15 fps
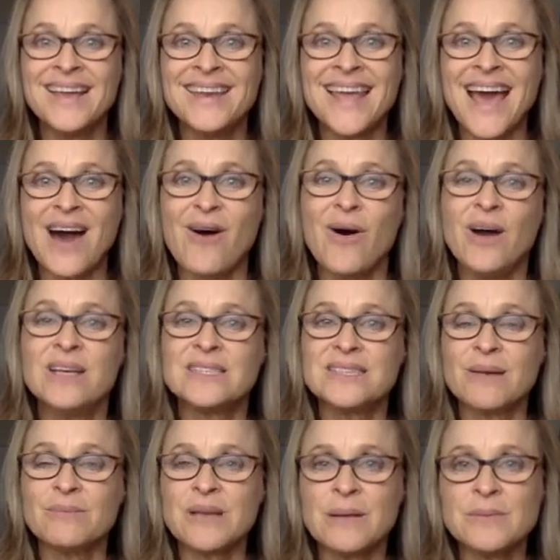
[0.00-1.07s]
Now,
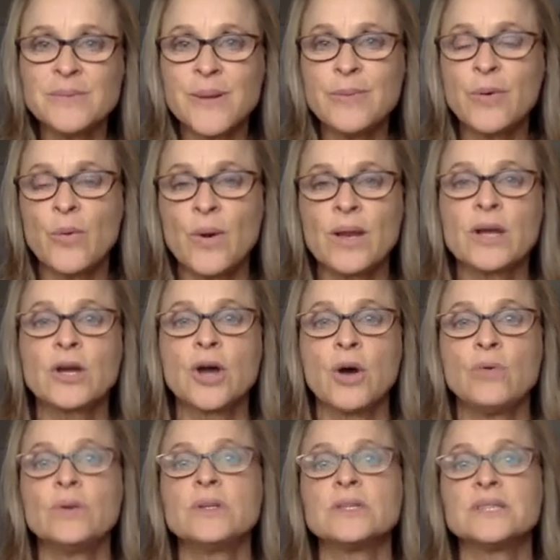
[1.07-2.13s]
sometimes people want to
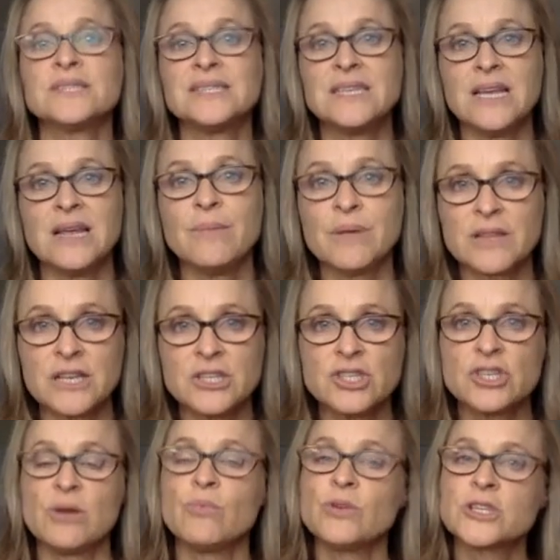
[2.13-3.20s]
go to the steam at the
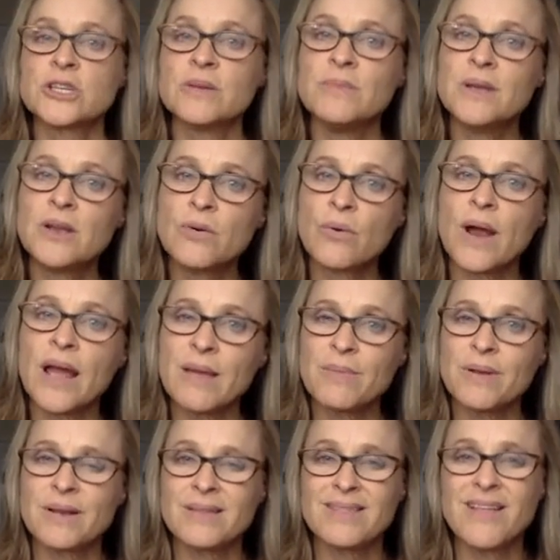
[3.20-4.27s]
gym, which can be great,
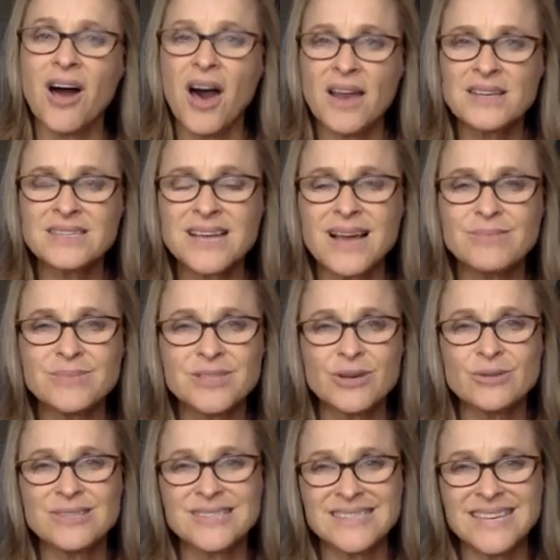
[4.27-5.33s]
but a lot of times
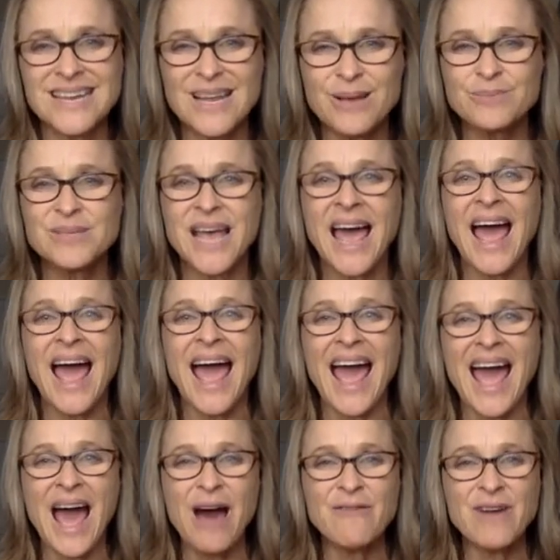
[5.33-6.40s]
those steams
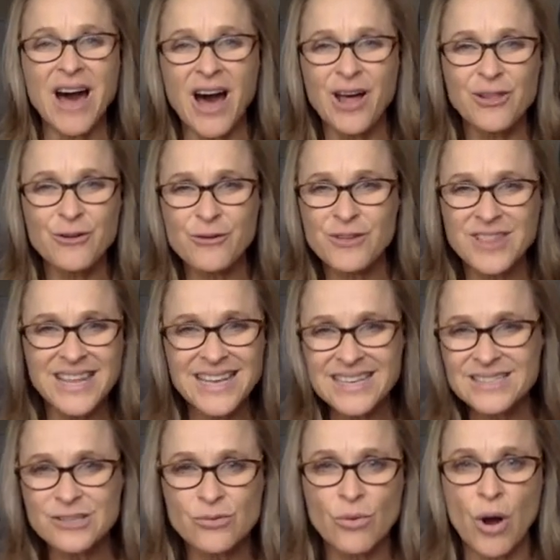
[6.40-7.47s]
have other
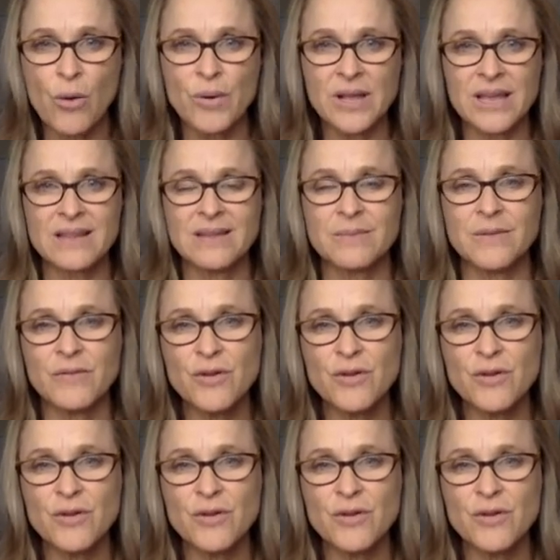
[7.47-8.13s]
things growing in them.